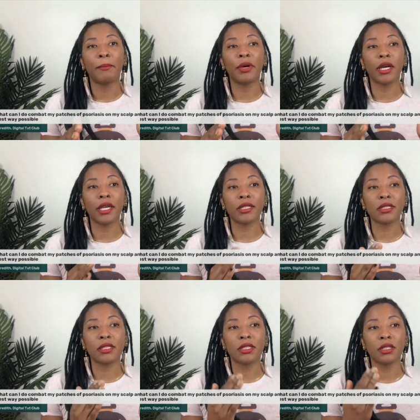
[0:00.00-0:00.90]
but
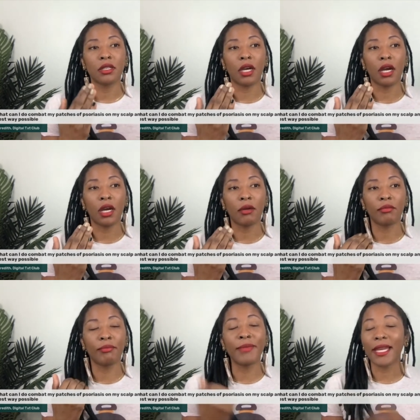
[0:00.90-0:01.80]

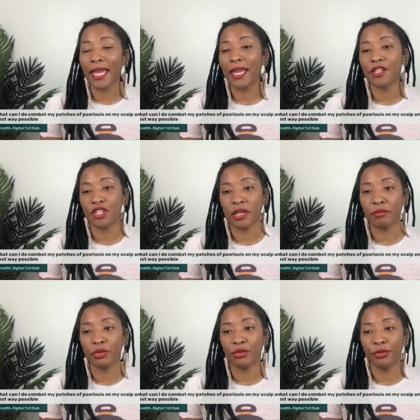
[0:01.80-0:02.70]
um, medicated
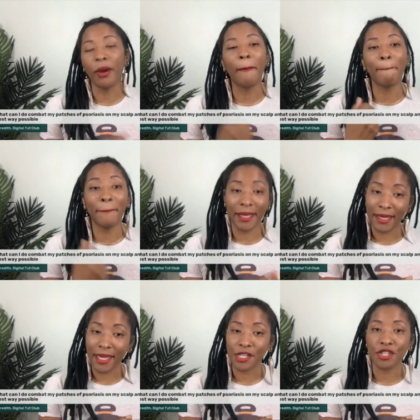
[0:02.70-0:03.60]
shampoo,
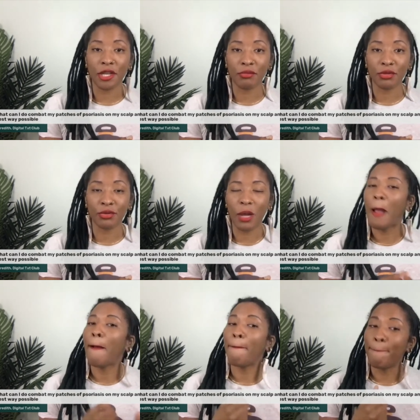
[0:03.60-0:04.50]
medicated shampoo,
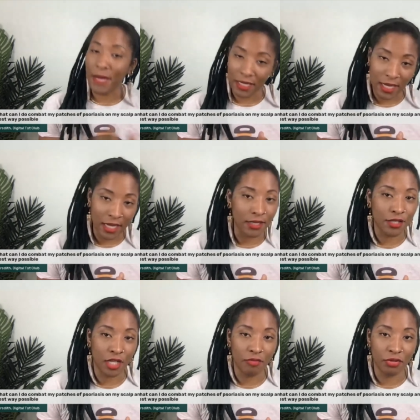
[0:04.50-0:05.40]
medicated
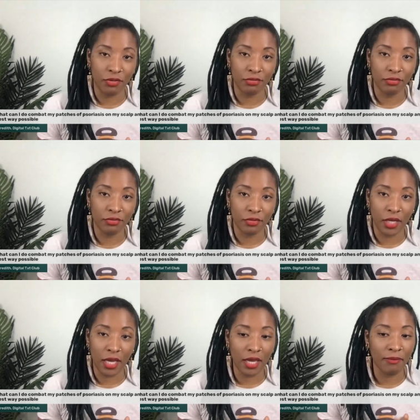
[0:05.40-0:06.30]
shampoo.
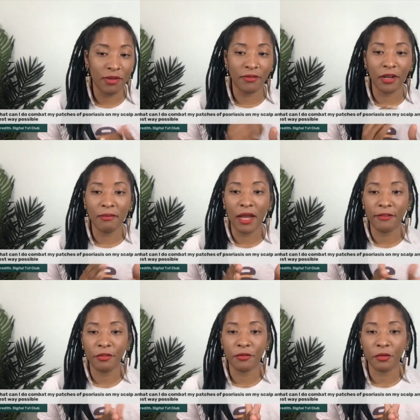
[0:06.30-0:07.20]
Okay, be very
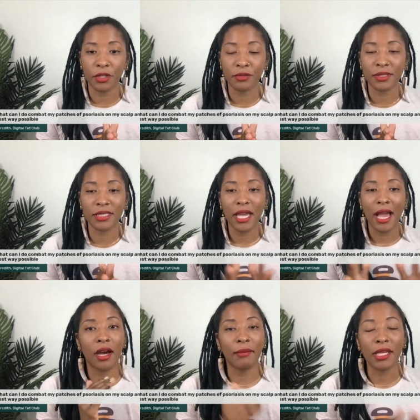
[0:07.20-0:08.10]
mindful of oils.
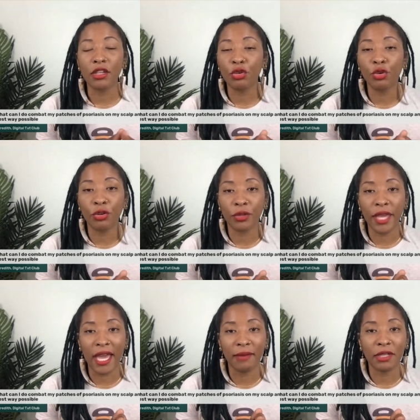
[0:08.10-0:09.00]
Um, in the New Growth
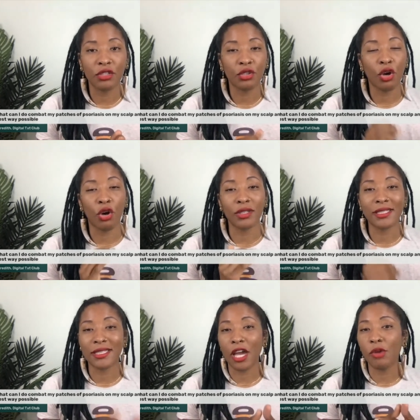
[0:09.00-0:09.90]
Academy is called
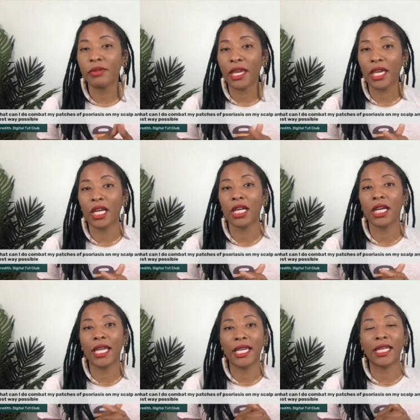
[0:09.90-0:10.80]
Scalp
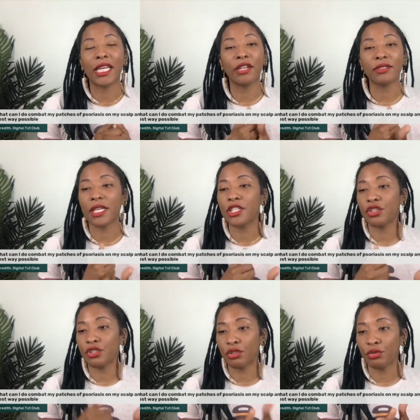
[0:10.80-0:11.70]
Care and
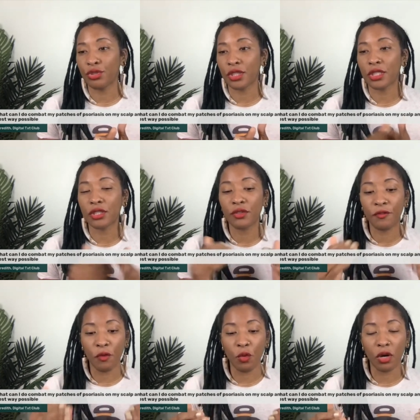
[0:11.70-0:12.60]
Irritation Solutions
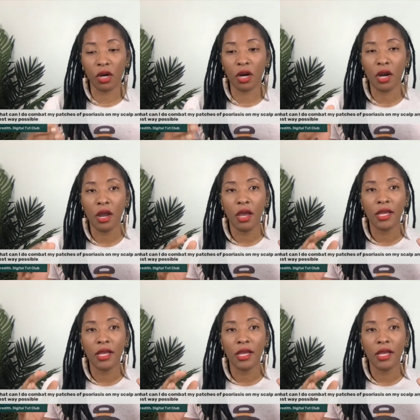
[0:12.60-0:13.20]
for